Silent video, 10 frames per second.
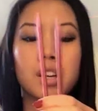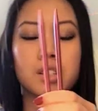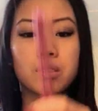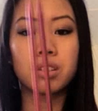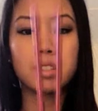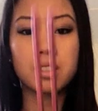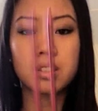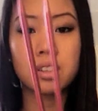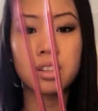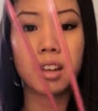So this
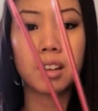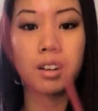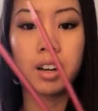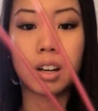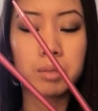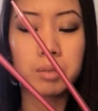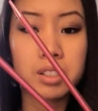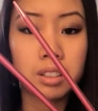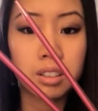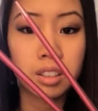is
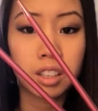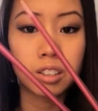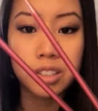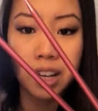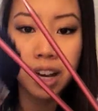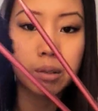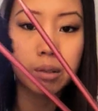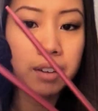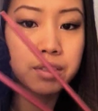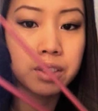these are the needles that I would
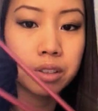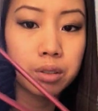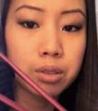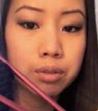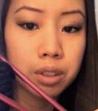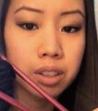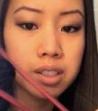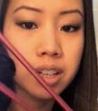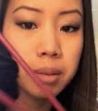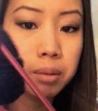have to use for
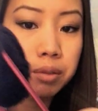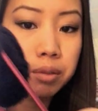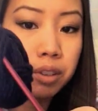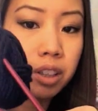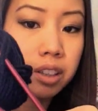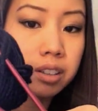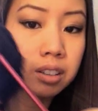this type of yarn.